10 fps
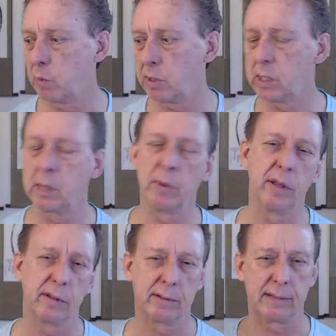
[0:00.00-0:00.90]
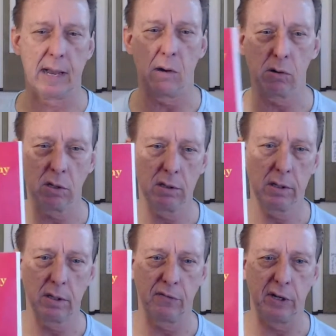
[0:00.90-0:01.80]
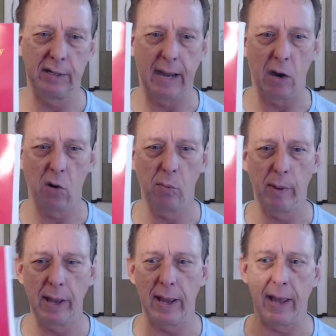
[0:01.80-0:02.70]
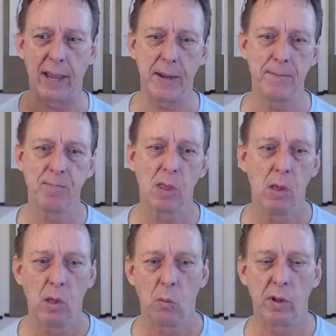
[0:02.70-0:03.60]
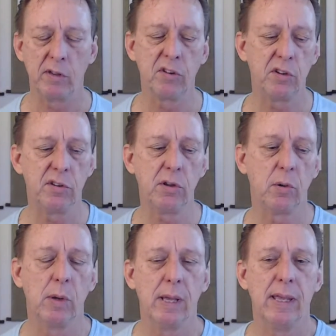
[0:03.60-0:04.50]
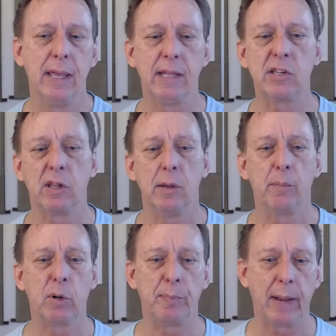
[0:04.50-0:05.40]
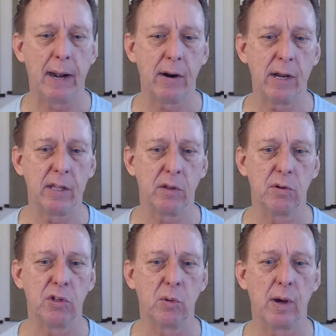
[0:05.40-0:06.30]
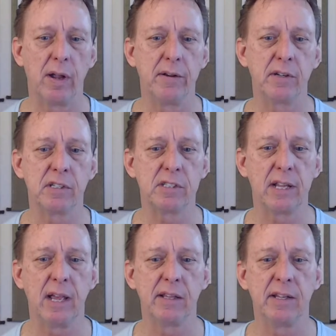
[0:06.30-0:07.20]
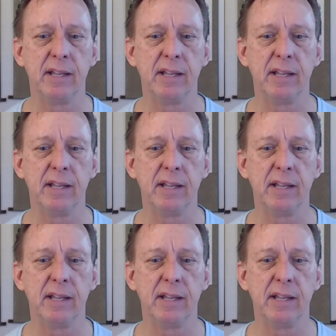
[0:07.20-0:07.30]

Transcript: we're working with, Dao Calligraphy Tao Bei, what does it do? It's preparing you to understand the